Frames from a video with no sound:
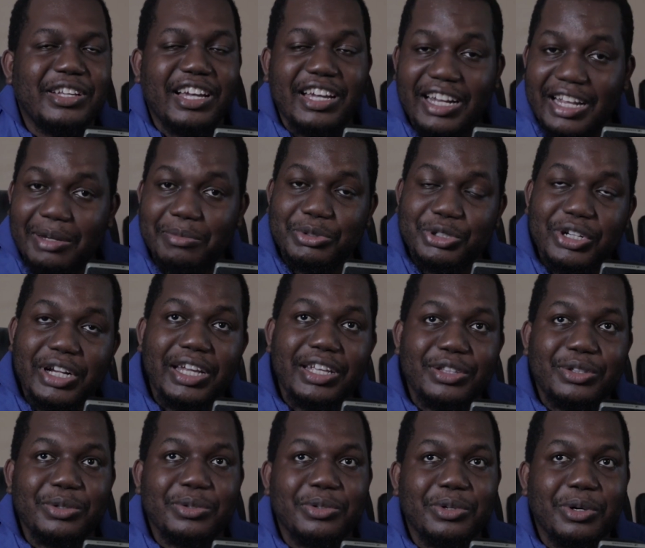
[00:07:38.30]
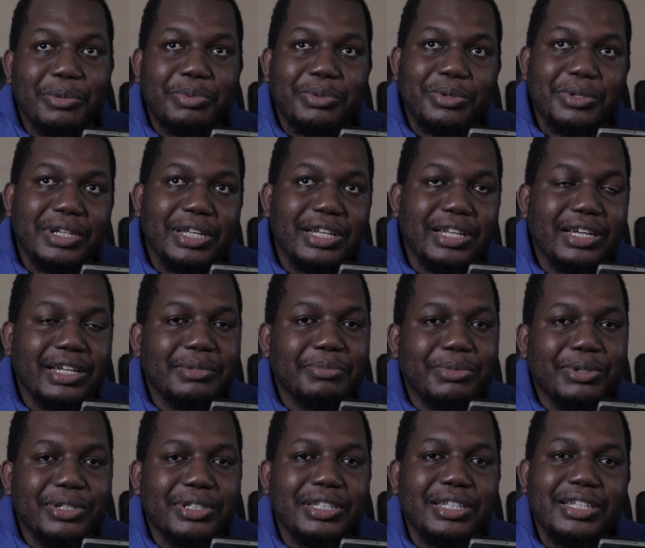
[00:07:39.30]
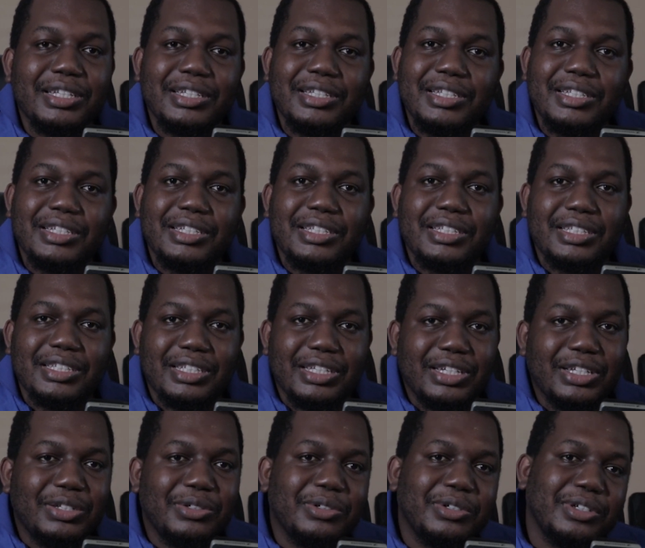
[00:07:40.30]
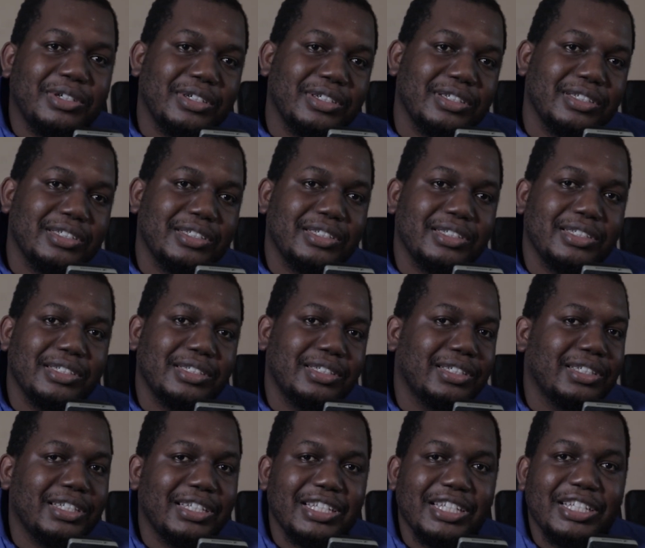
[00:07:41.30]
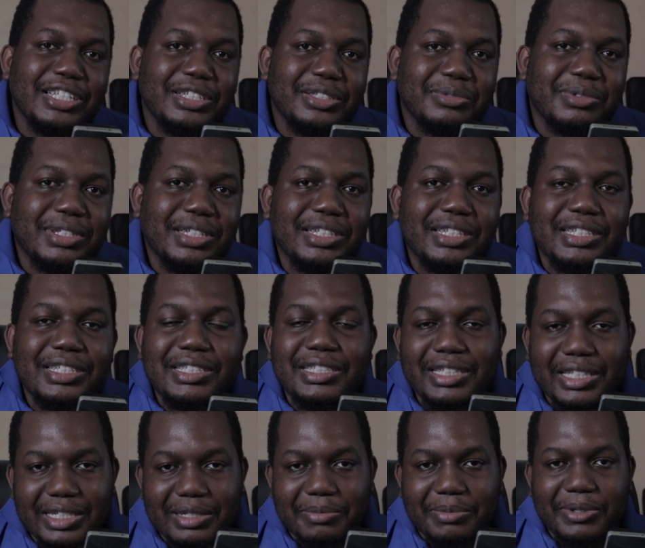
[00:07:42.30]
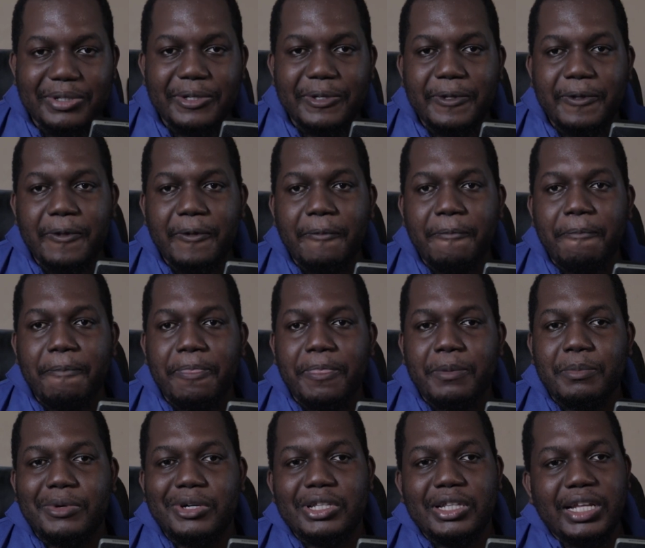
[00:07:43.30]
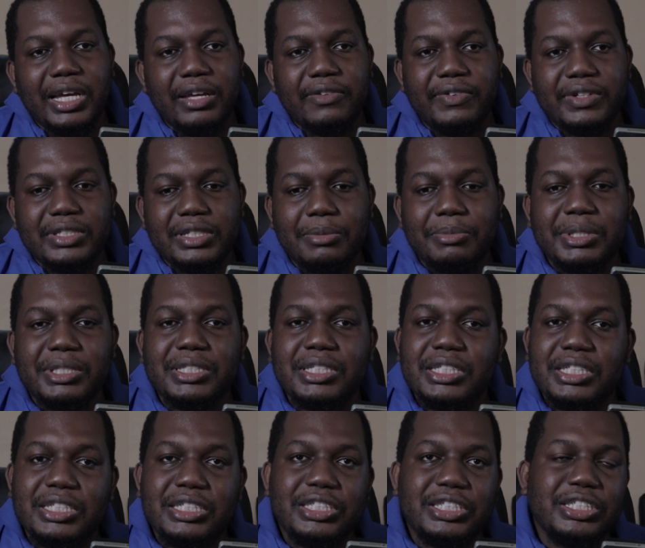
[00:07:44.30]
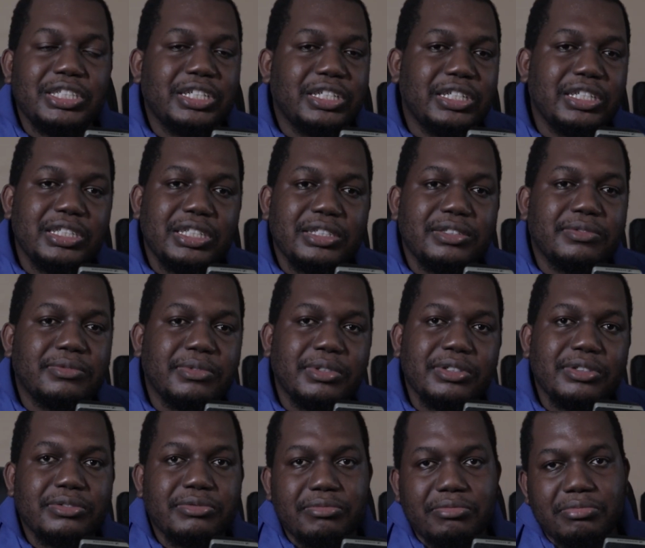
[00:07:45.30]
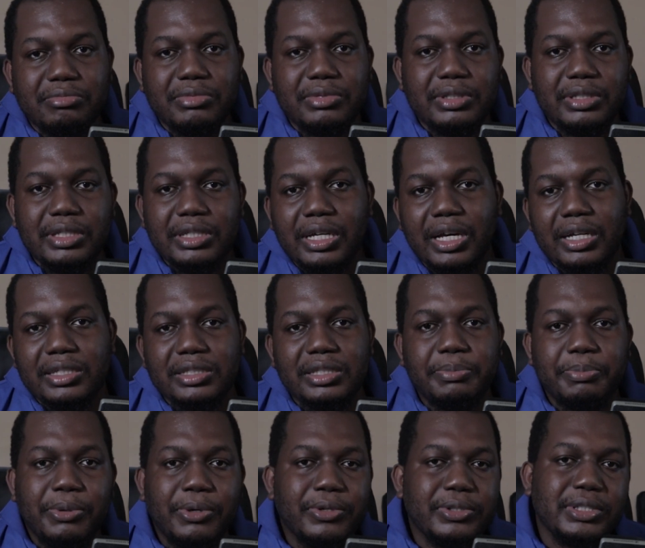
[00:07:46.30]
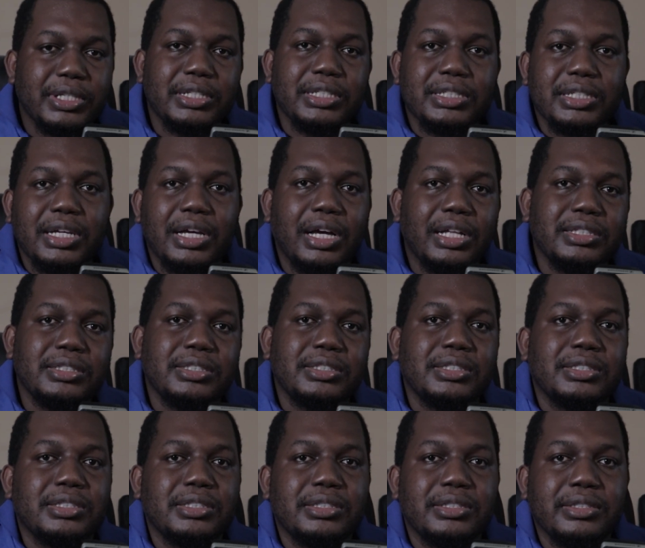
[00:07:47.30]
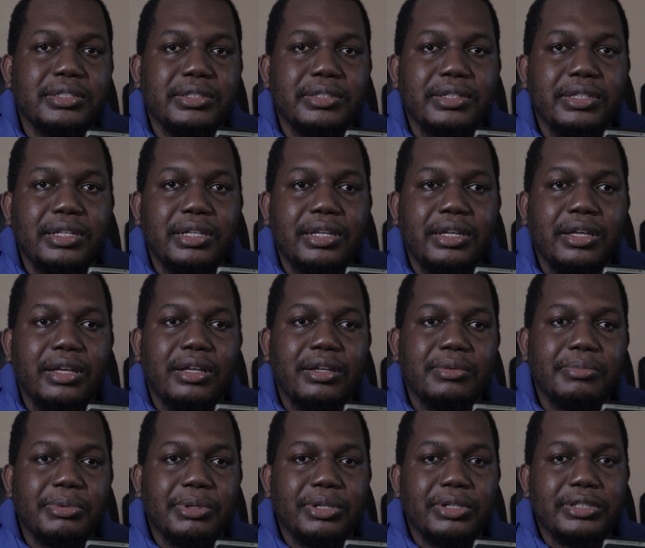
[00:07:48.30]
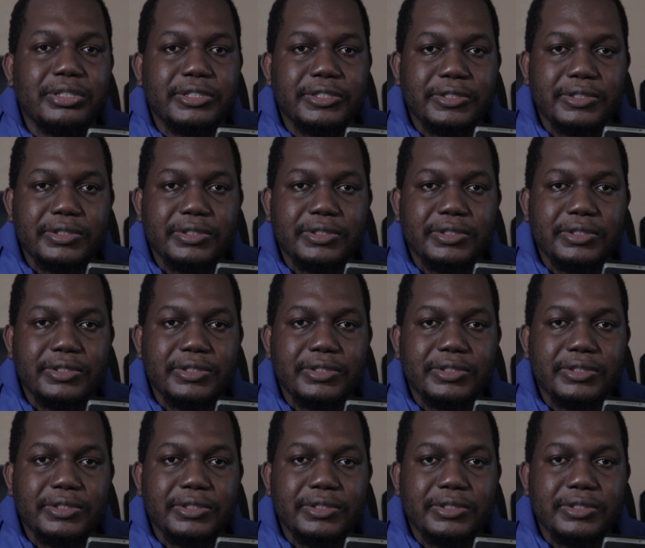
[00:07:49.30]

And I'm trying to upload a lot, but you know, it is what it is, see me. But life as a mixing engineer, it has its pros and its cons, but